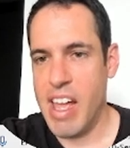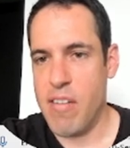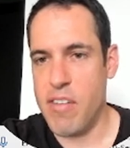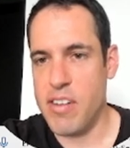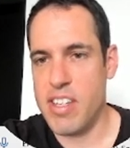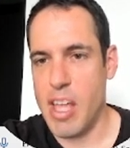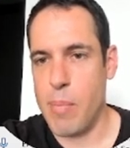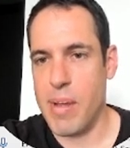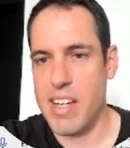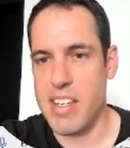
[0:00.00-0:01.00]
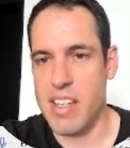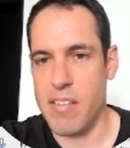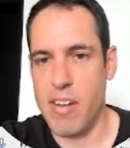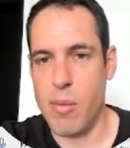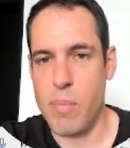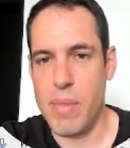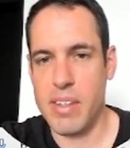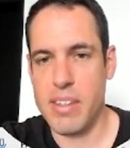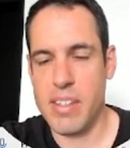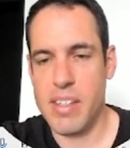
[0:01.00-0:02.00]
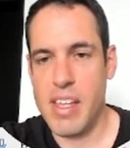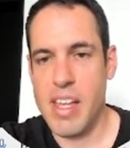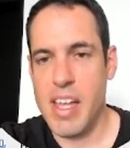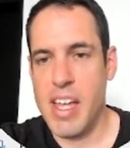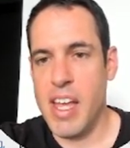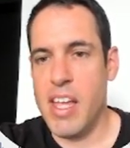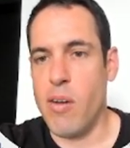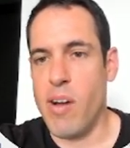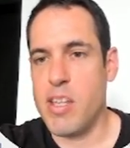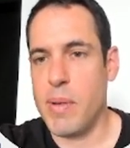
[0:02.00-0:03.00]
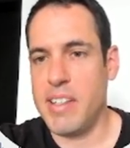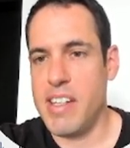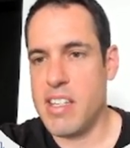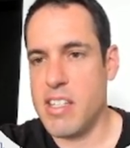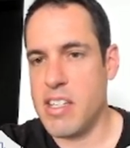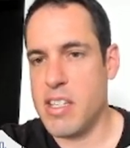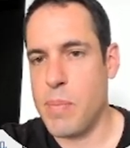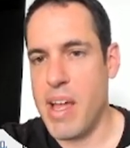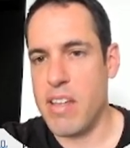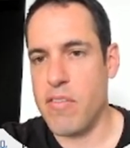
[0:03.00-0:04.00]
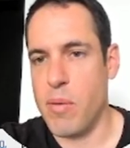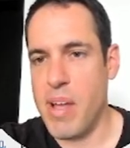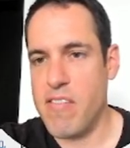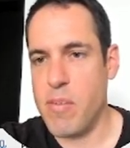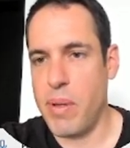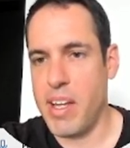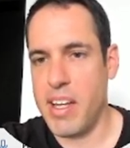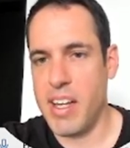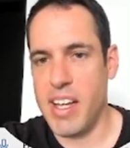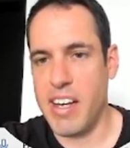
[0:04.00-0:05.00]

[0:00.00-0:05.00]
efficient application development. Your expertise spans from M V P